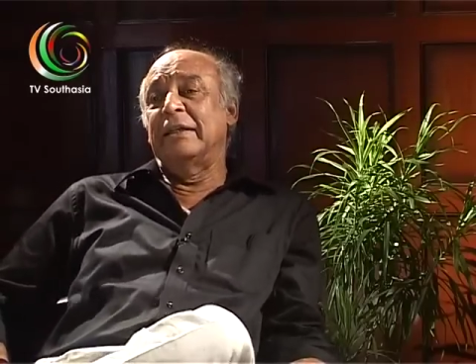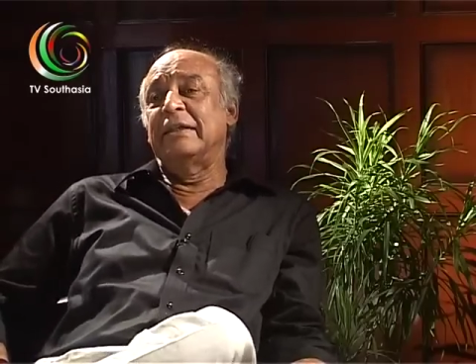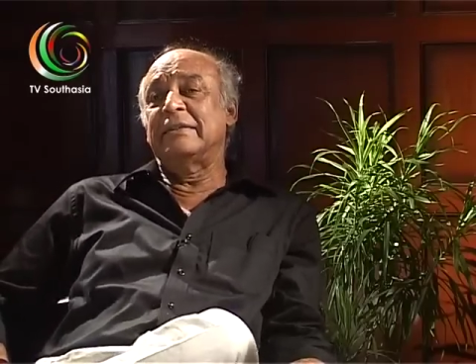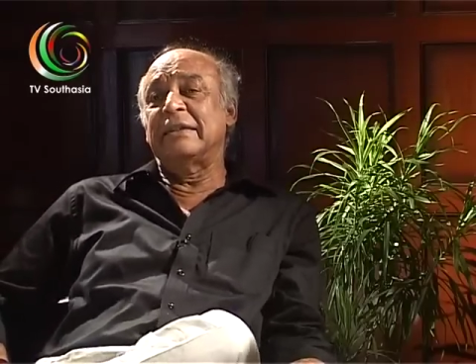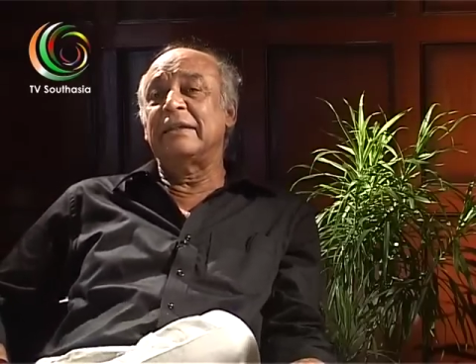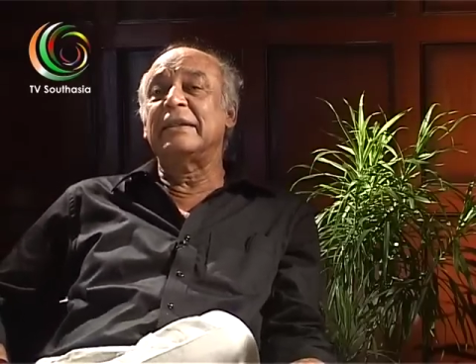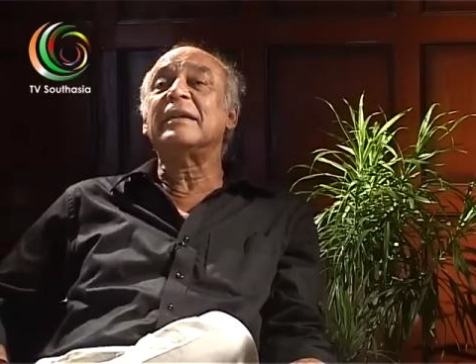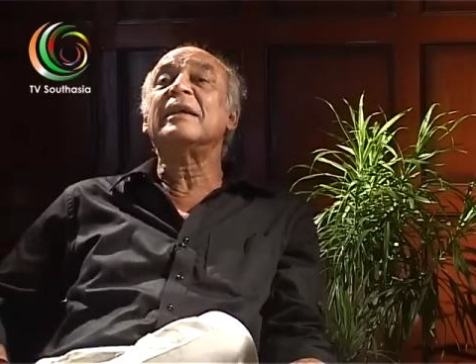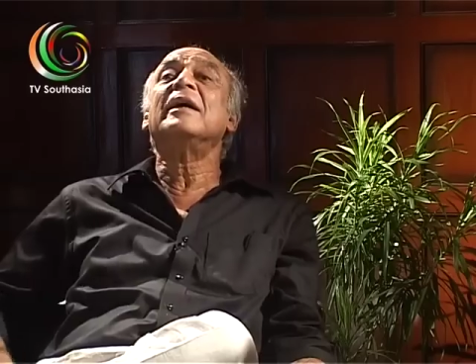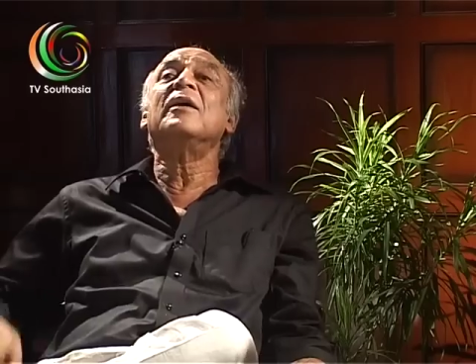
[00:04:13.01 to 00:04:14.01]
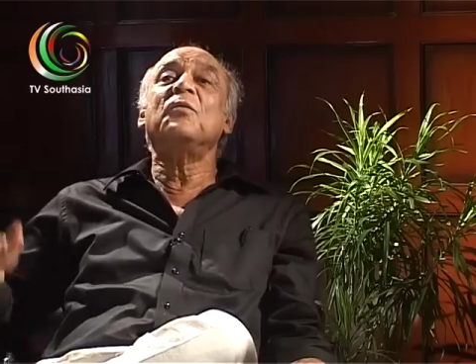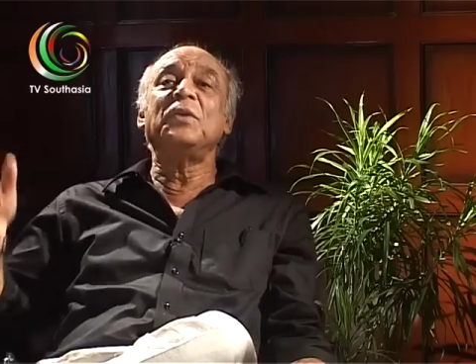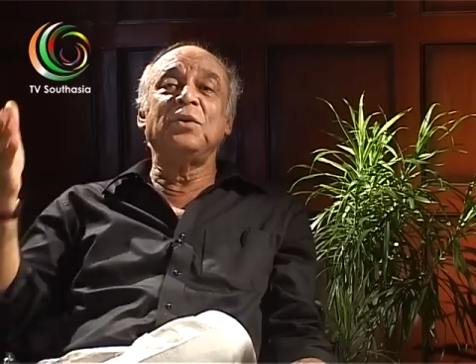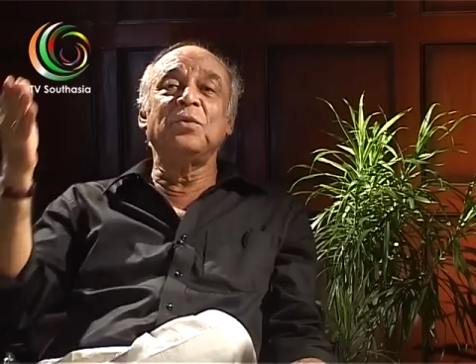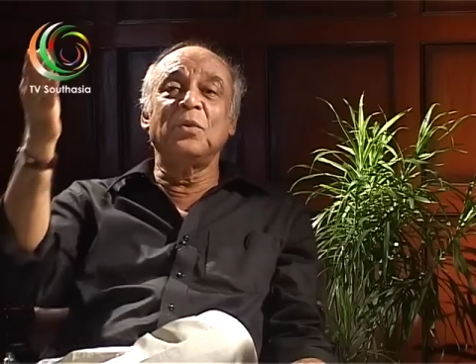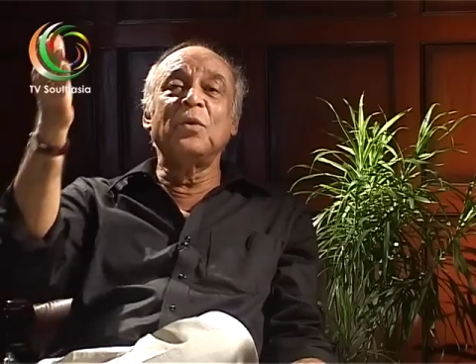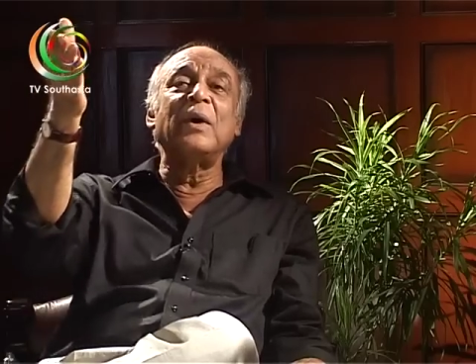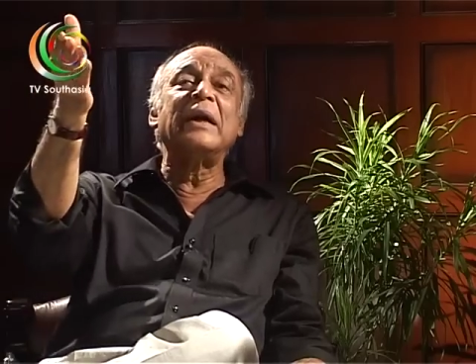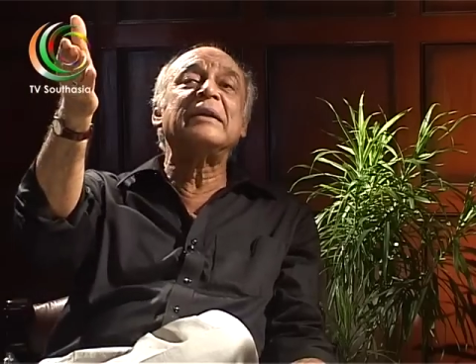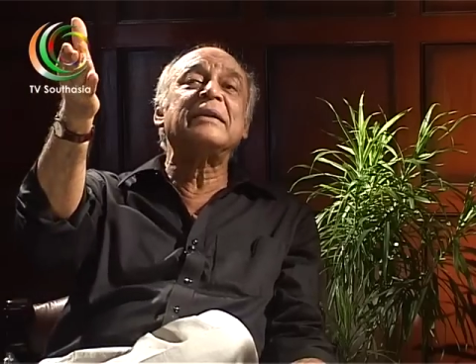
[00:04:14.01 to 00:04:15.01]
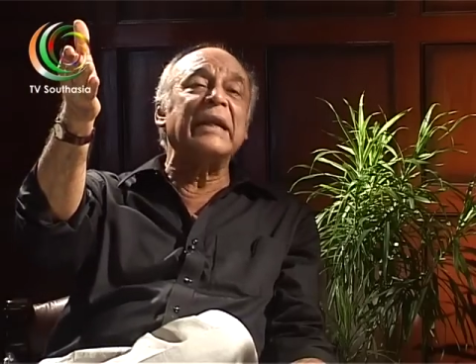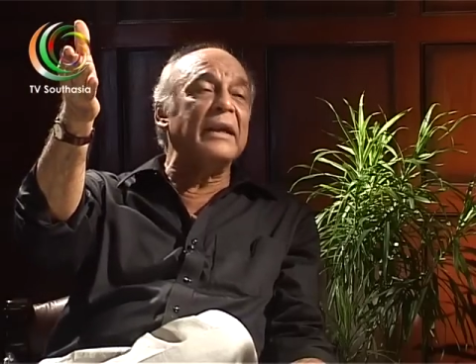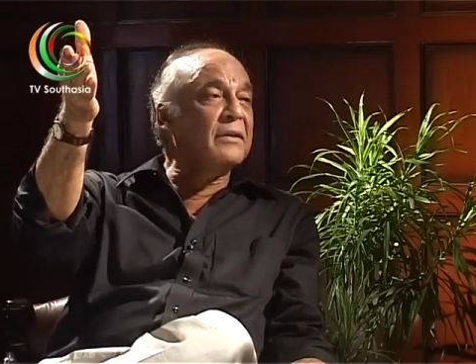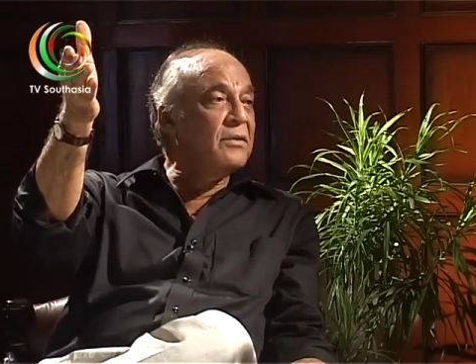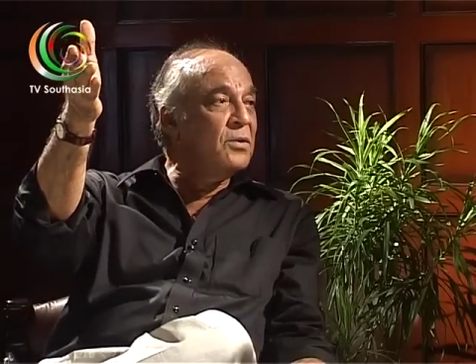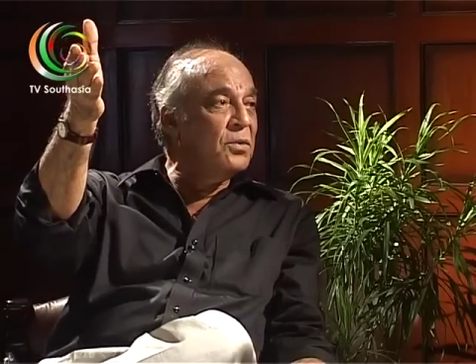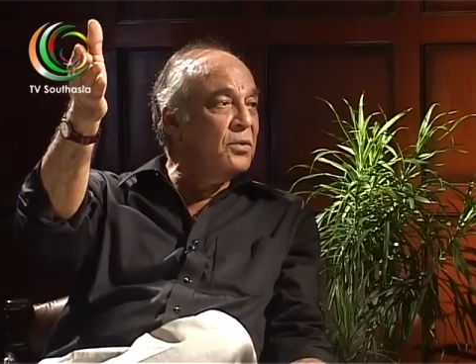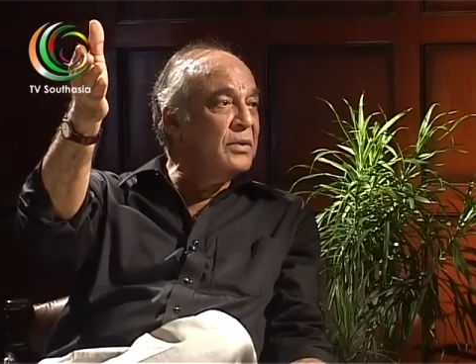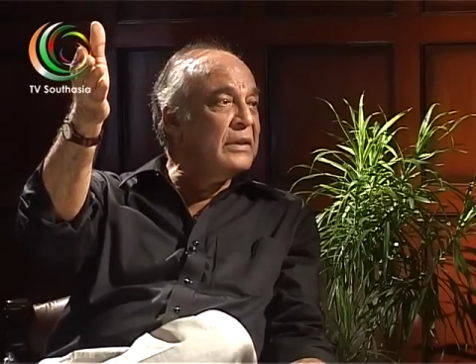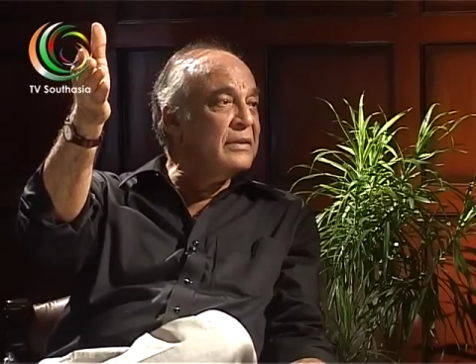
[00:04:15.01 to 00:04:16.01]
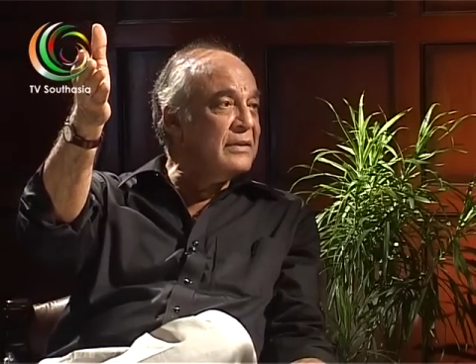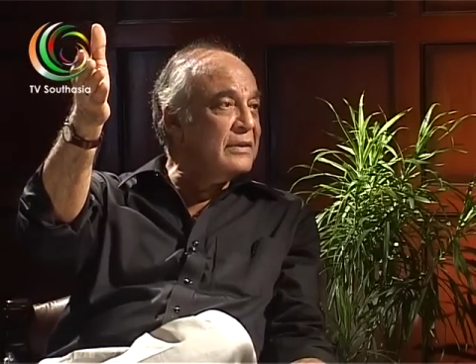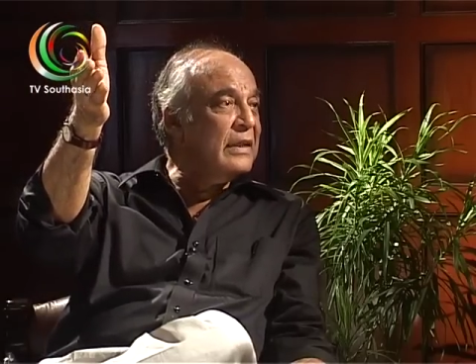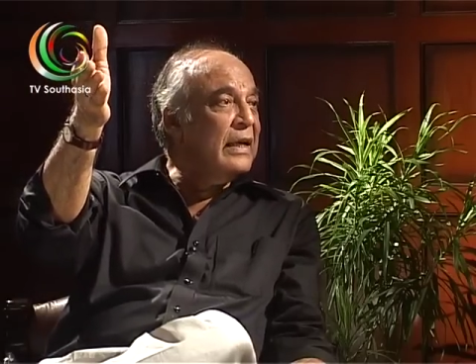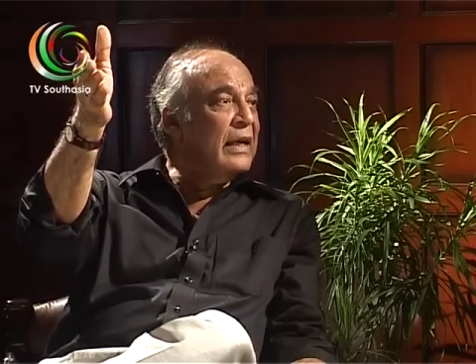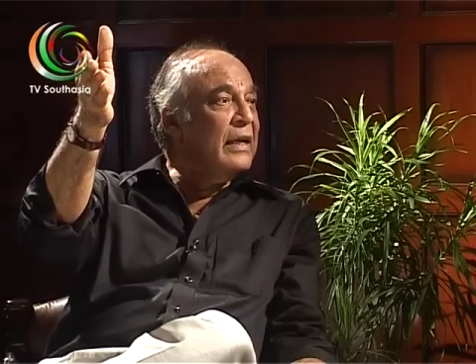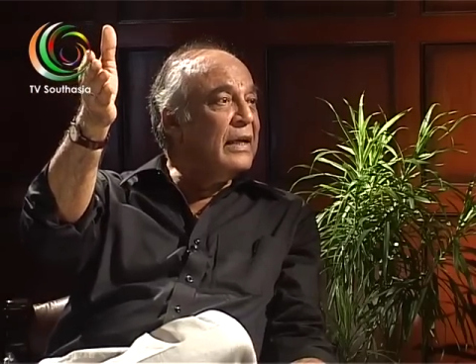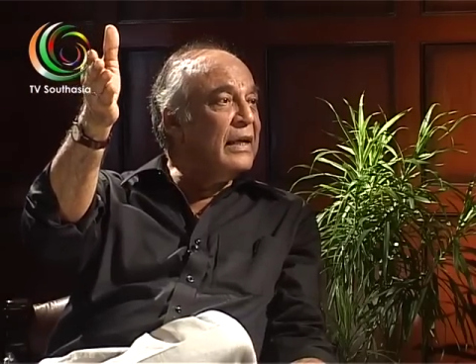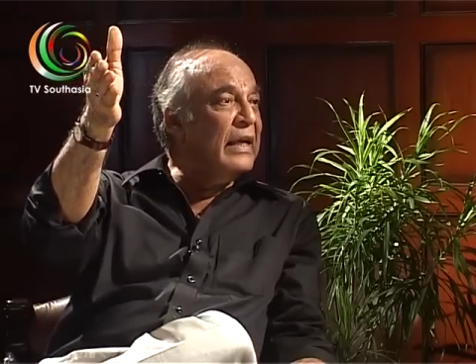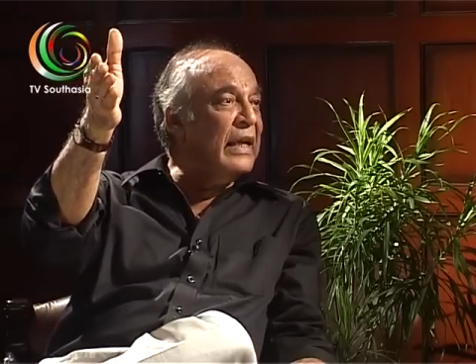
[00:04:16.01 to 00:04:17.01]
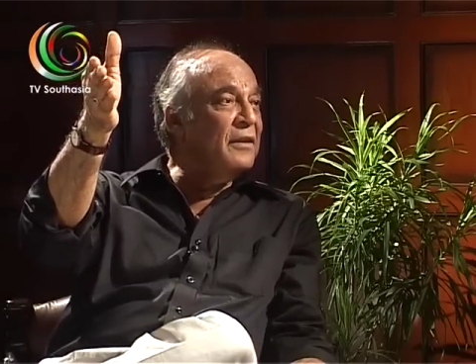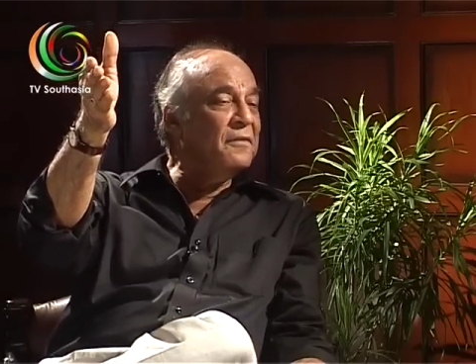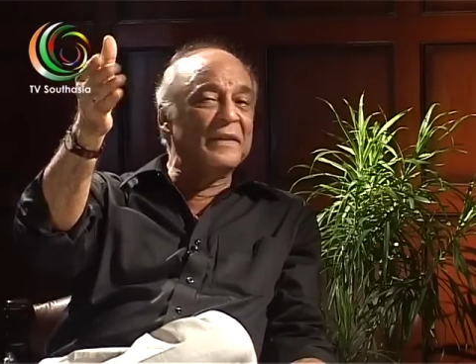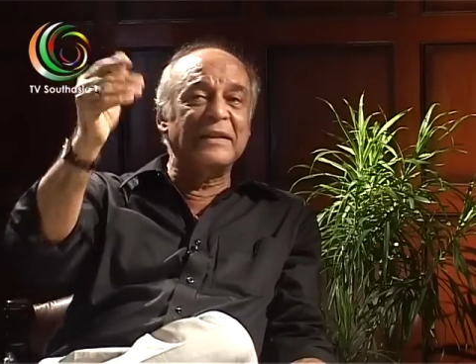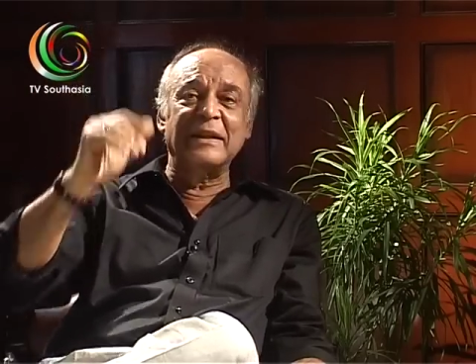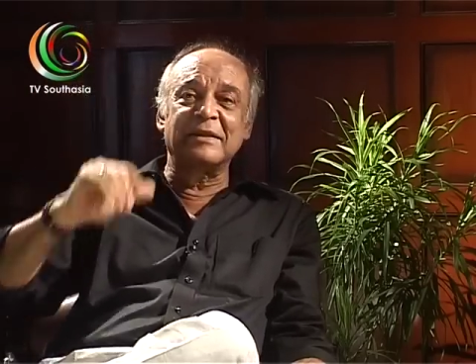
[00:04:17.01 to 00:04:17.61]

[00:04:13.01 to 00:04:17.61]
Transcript: and said that, would you go and tend to this little infant